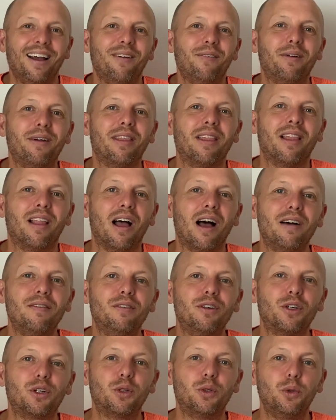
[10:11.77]
When
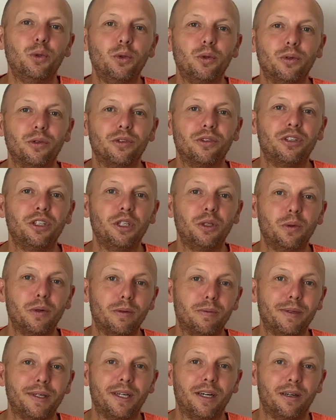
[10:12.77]
lava cools, do you know what
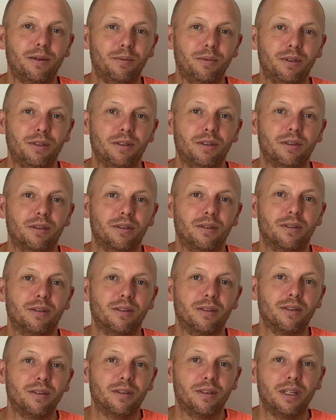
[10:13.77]
it becomes?
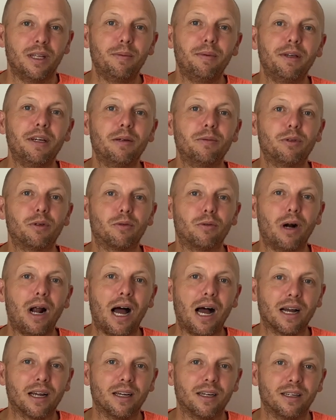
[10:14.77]
It becomes a
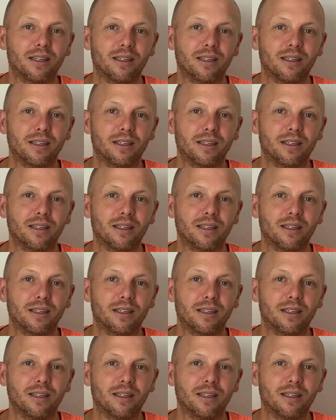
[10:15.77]
rock.